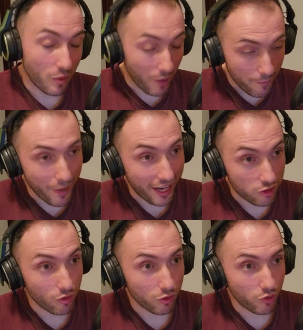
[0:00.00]
my back
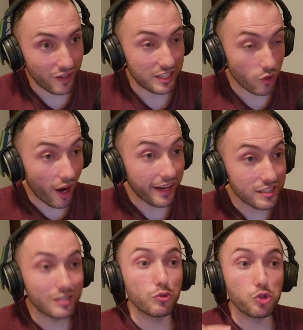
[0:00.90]
scroll is grenade. So I can
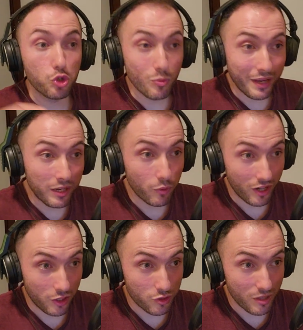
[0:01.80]
still zoom in when
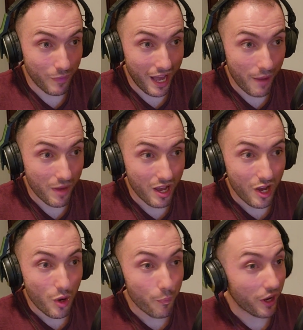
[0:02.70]
I use the map,
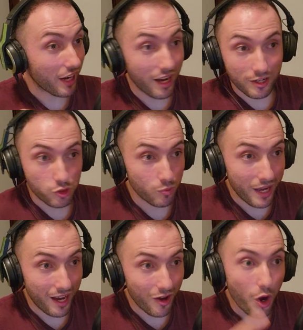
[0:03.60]
but I can't zoom
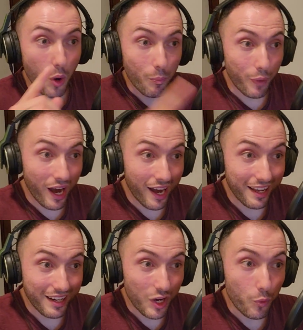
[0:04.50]
out. But
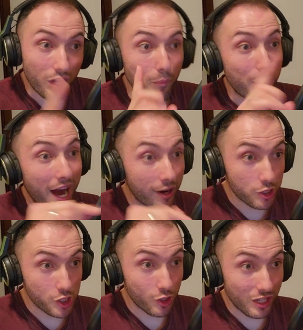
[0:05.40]
when I'm
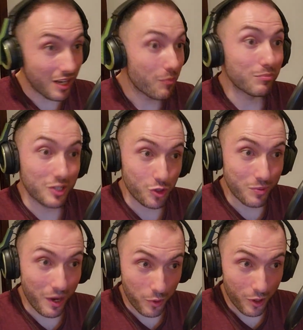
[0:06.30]
parachuting, my zoom
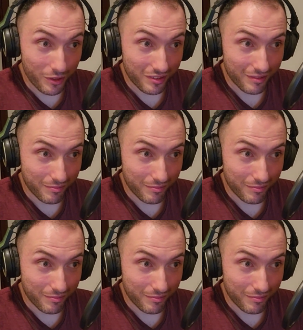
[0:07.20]
out works.